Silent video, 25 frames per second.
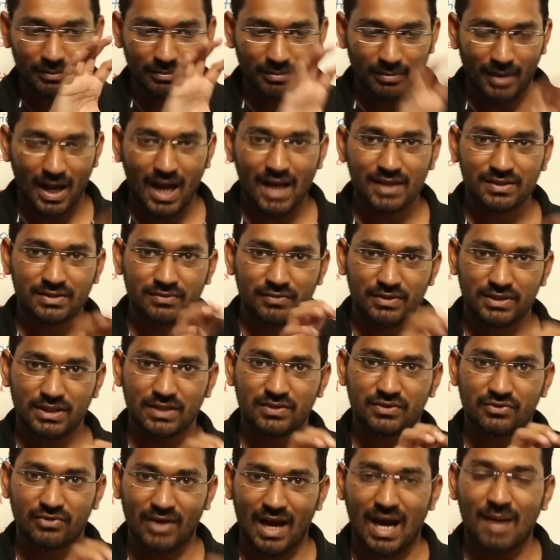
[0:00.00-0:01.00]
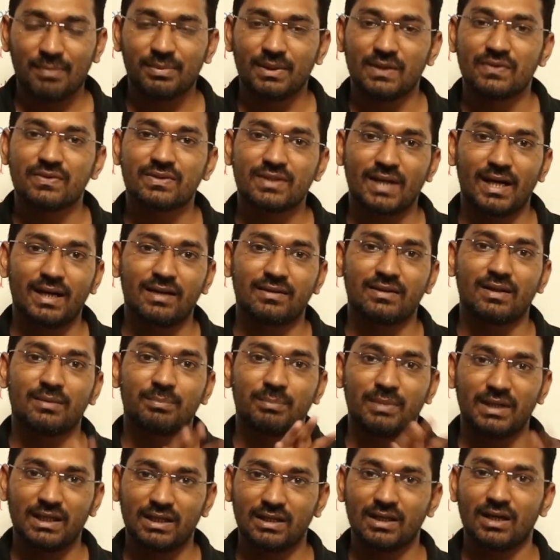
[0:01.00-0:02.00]
mass which is trapped inside the
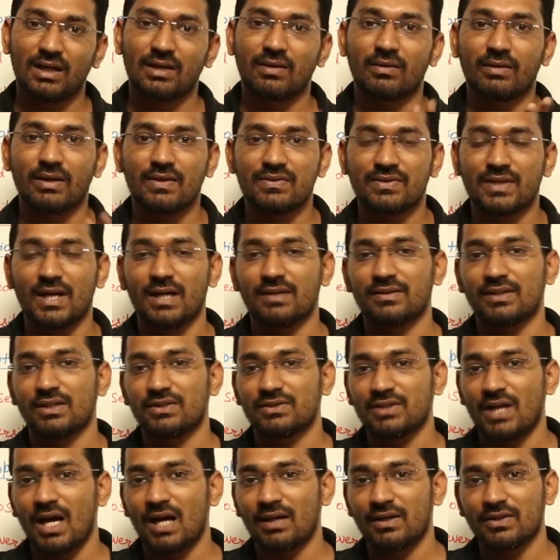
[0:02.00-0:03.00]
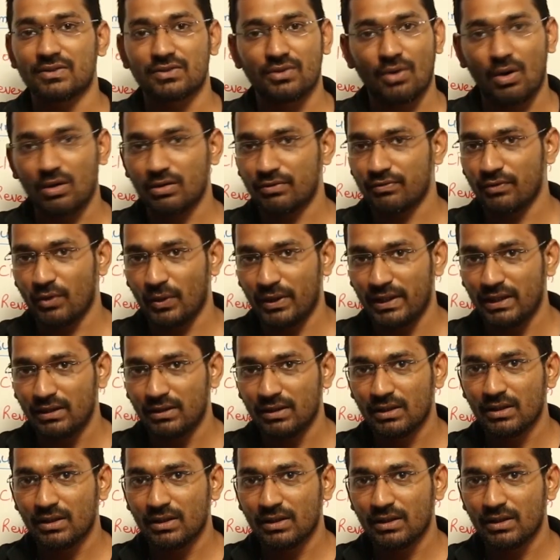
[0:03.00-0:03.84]
beaker or inside the jar is not flowing.